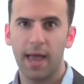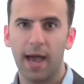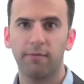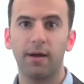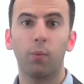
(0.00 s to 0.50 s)

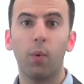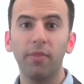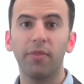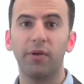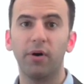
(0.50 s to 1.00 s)
and around
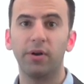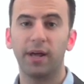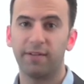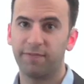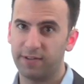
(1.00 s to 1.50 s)
1/3
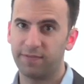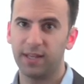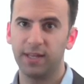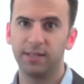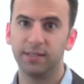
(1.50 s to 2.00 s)
at
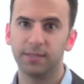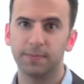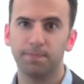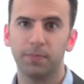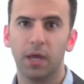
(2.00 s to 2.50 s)
15 years.